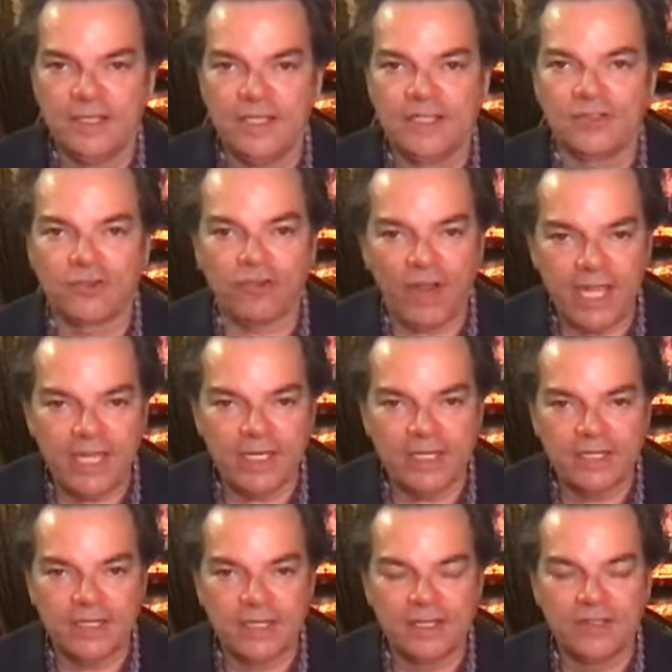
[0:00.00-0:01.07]
It's great.
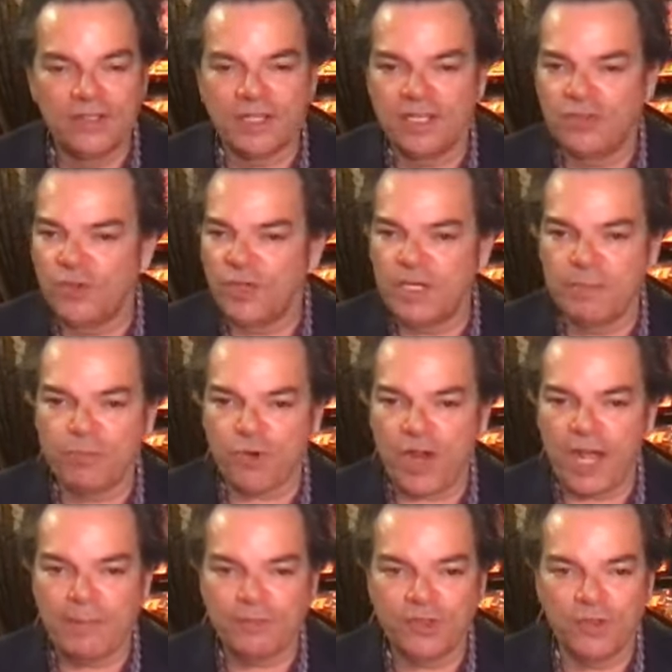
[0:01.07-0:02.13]
You can do it
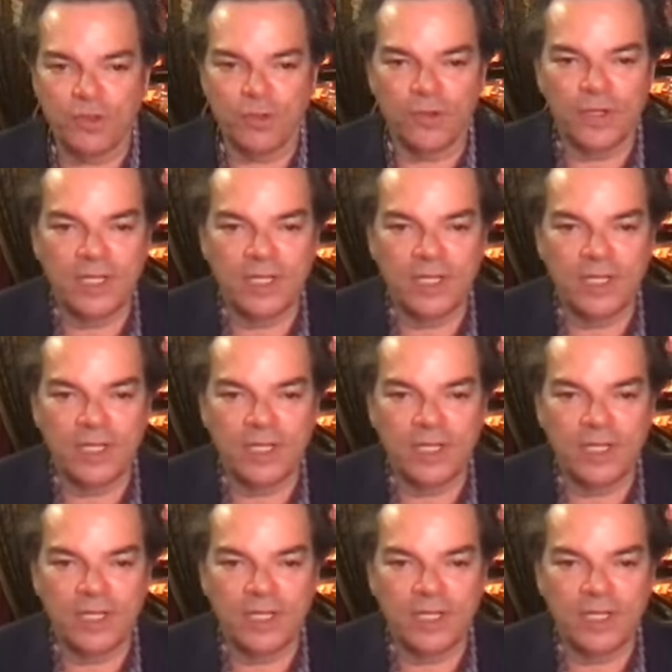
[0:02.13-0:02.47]
impromptu.